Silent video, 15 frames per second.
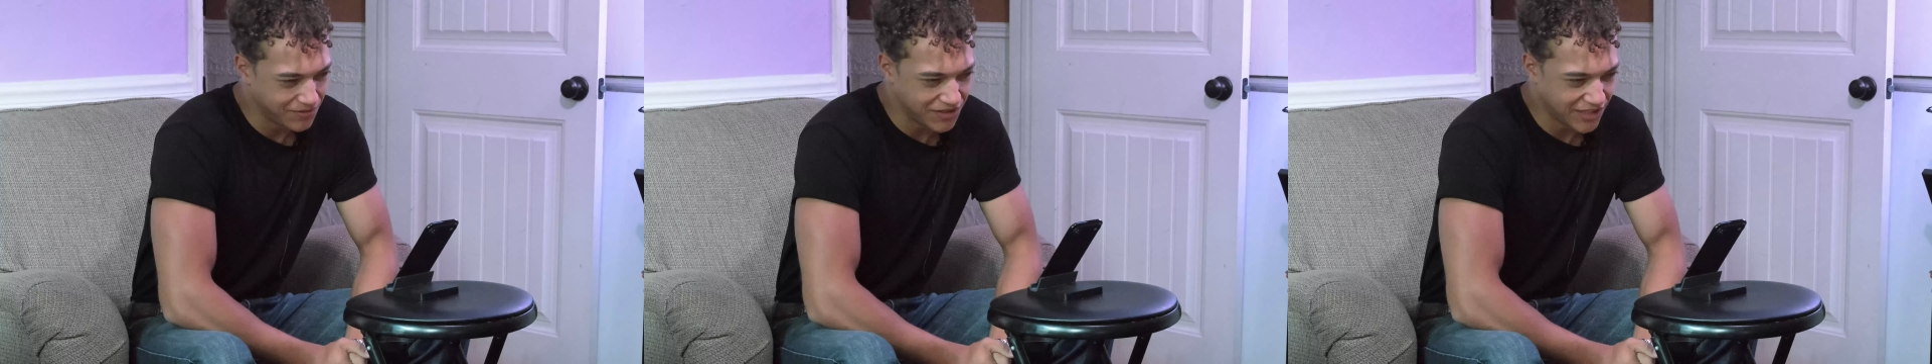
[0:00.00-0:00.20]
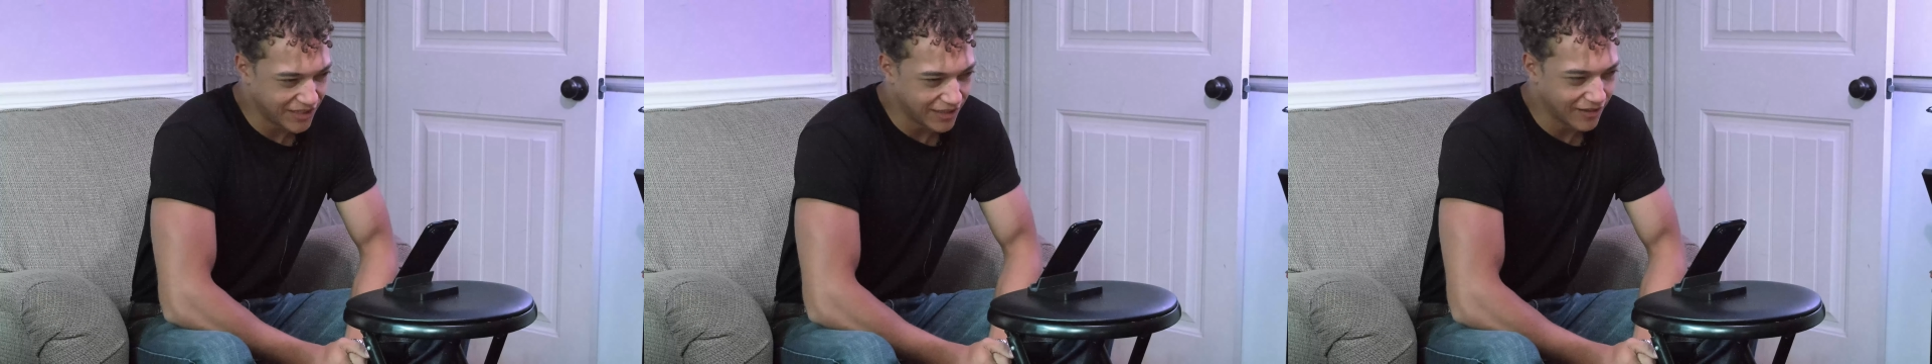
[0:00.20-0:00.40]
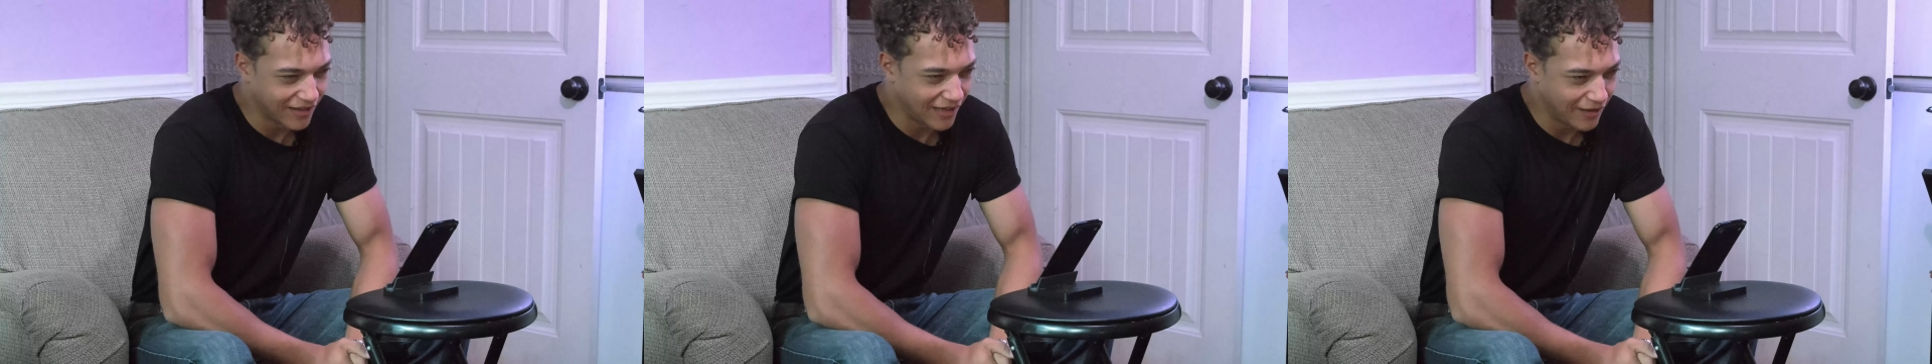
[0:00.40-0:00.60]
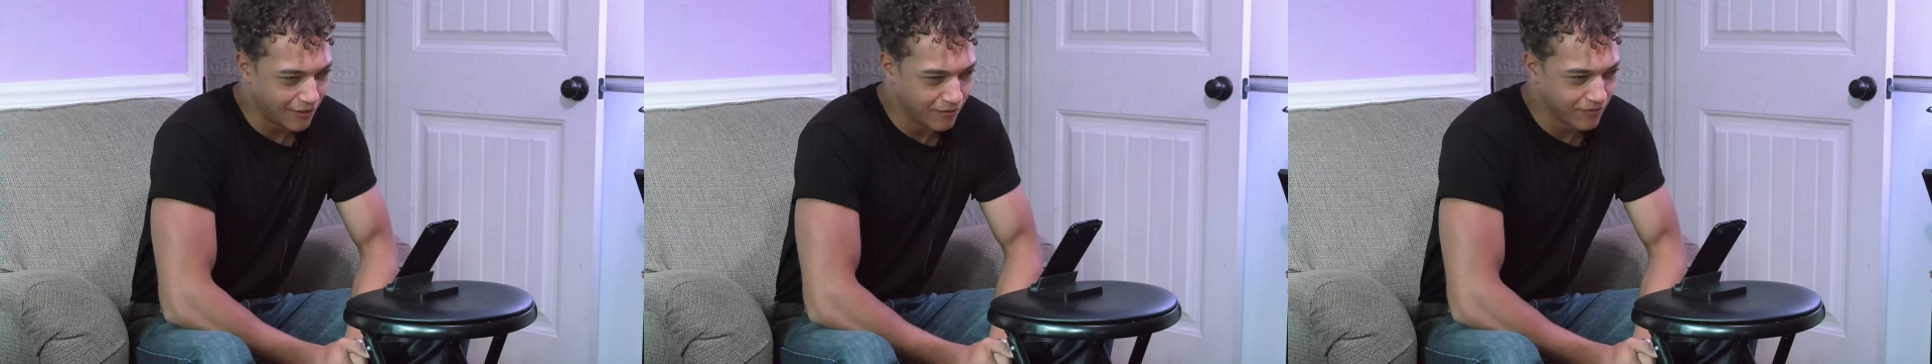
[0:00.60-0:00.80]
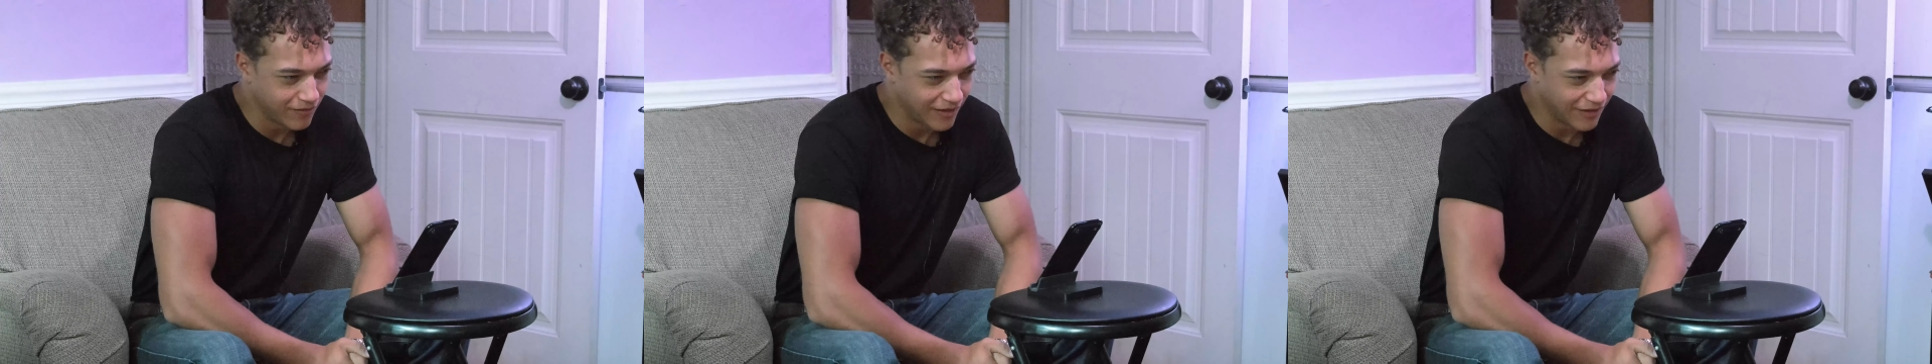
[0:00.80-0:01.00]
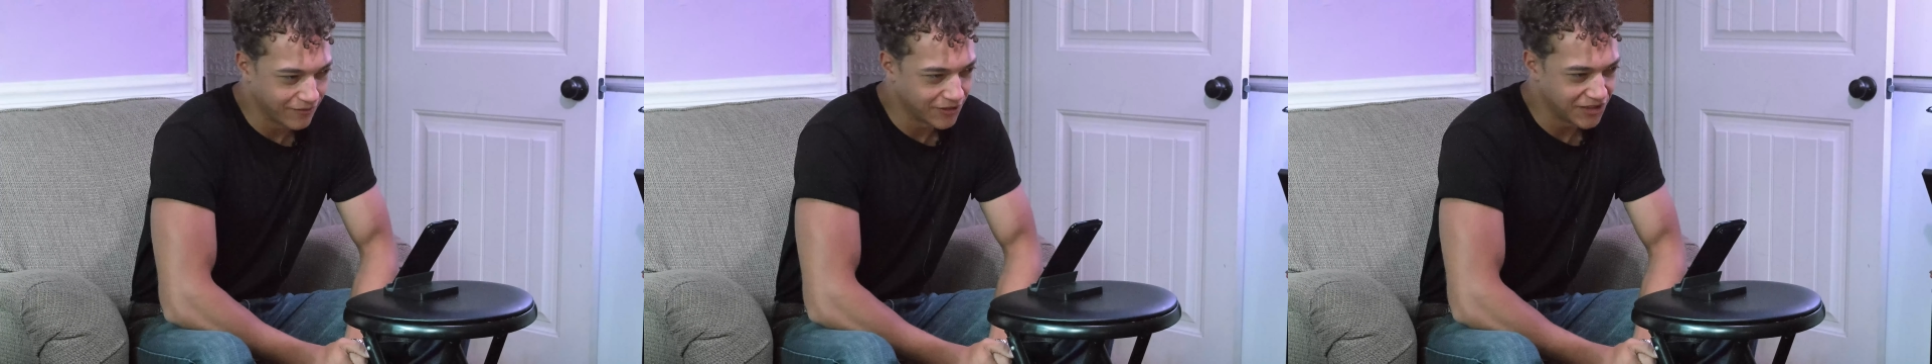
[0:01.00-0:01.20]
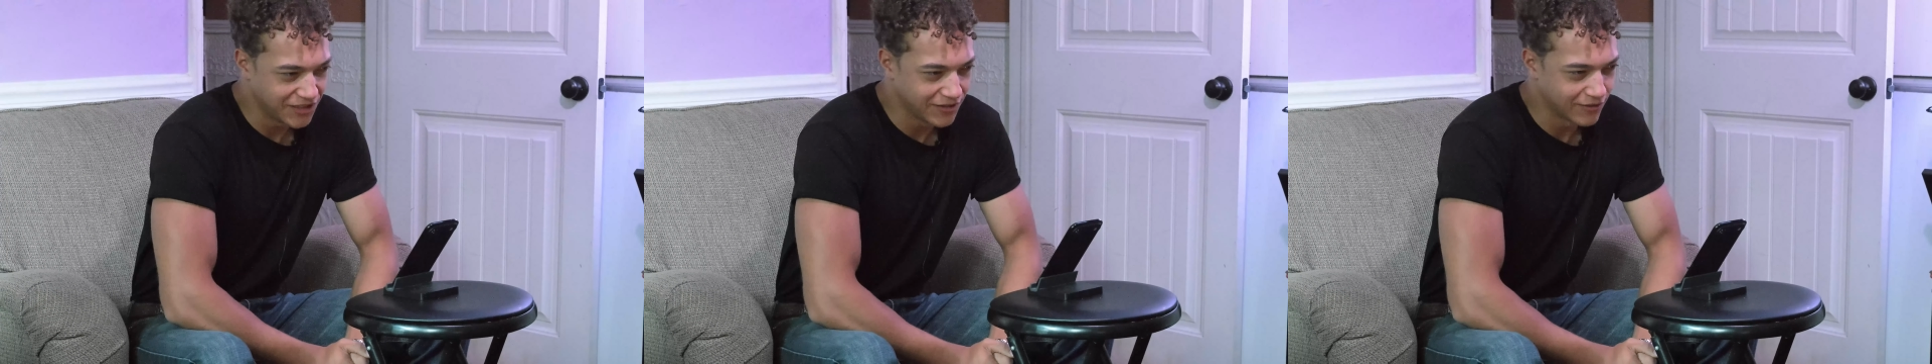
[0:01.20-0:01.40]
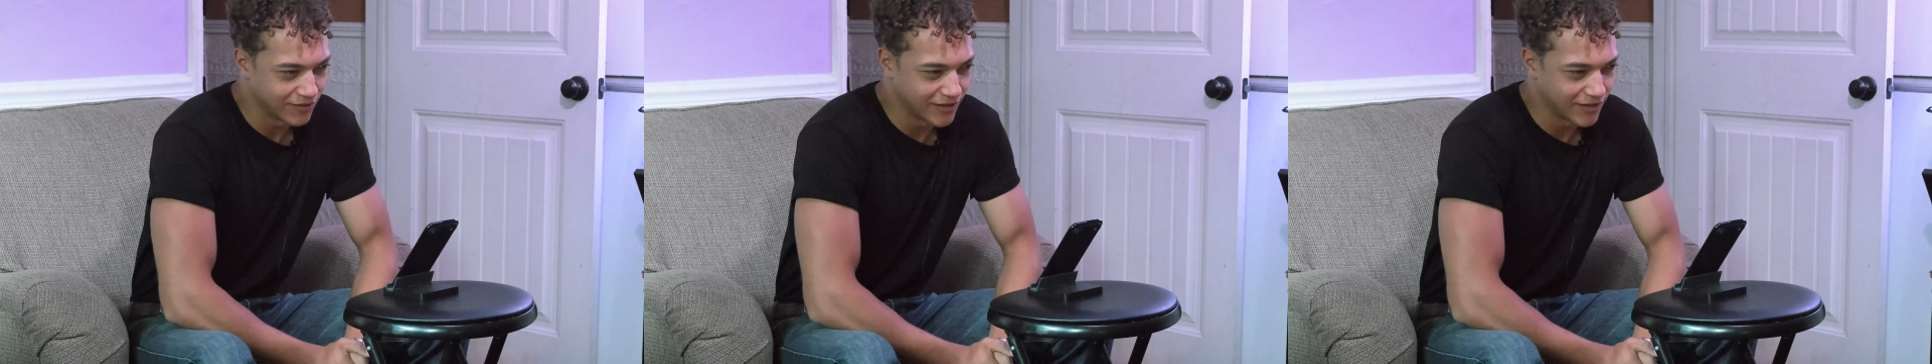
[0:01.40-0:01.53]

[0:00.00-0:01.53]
say allow every single